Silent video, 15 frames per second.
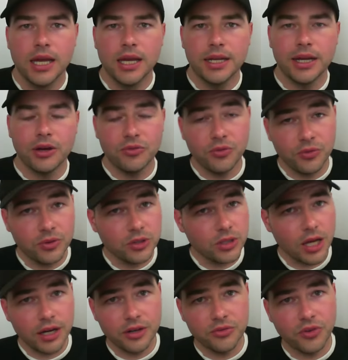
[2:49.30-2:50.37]
Now, there are a
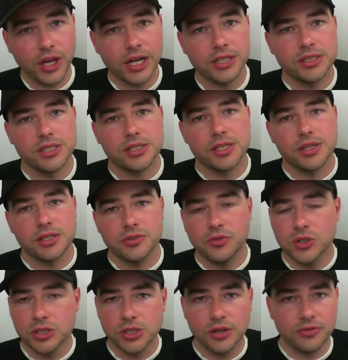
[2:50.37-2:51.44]
lot of advantages to this.
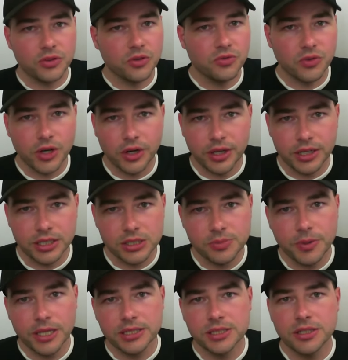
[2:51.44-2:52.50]
First off, they're very
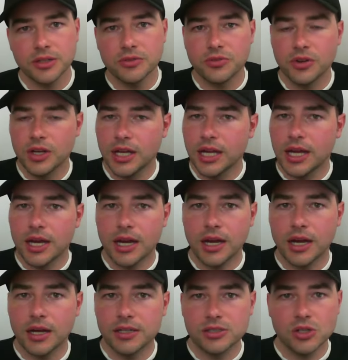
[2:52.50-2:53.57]
inexpensive.
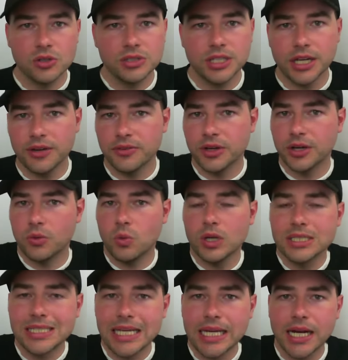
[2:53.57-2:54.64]
As long as you have a
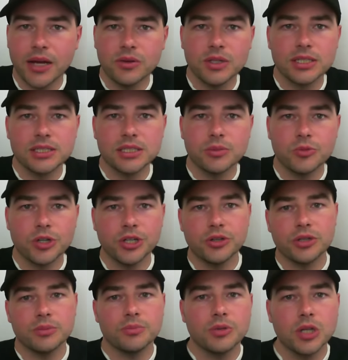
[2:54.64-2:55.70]
110 outlet somewhere, you
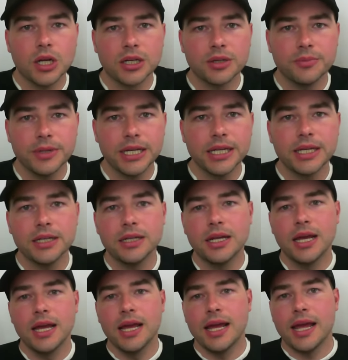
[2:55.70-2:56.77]
can plug them in,
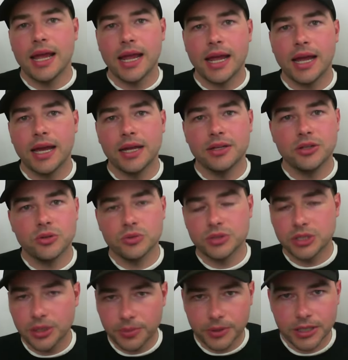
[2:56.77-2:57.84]
and you'll
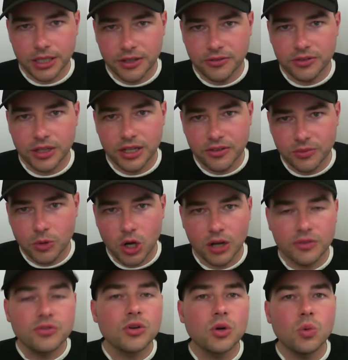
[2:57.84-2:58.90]
typically leave them
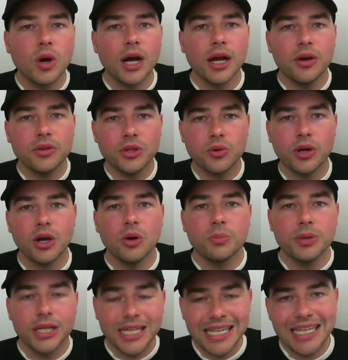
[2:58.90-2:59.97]
on for a while, and they'll
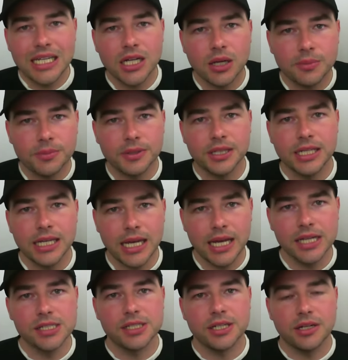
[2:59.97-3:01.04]
help heat up the
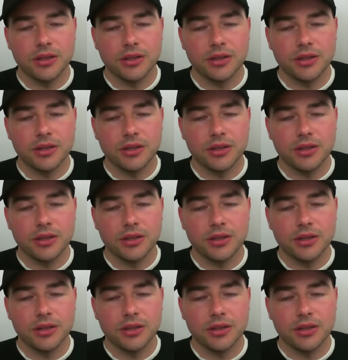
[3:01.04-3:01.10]
engine.